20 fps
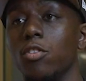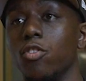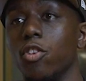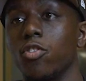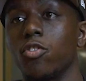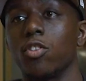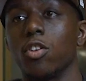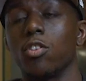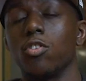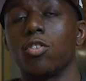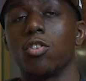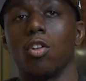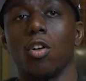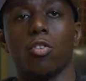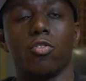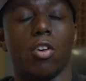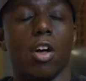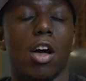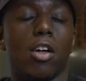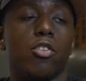just to
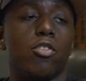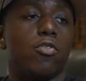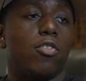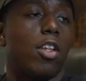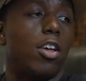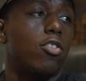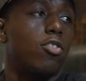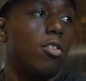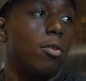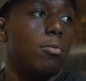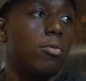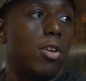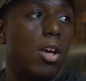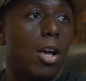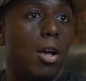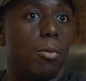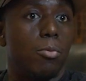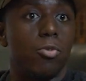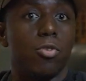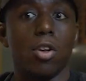close out, I just feel like
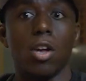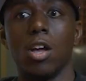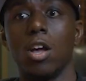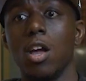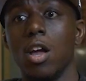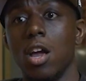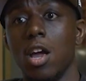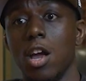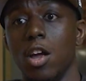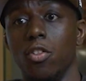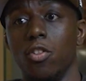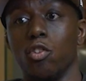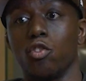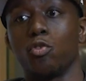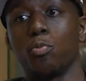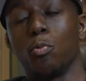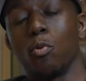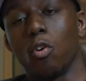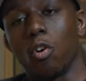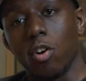sometimes in this
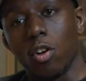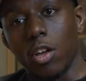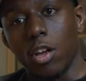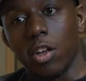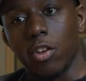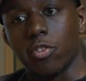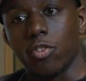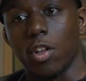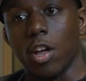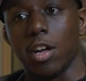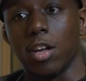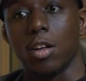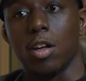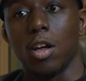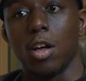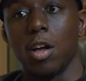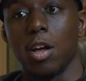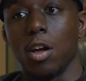sport, it's like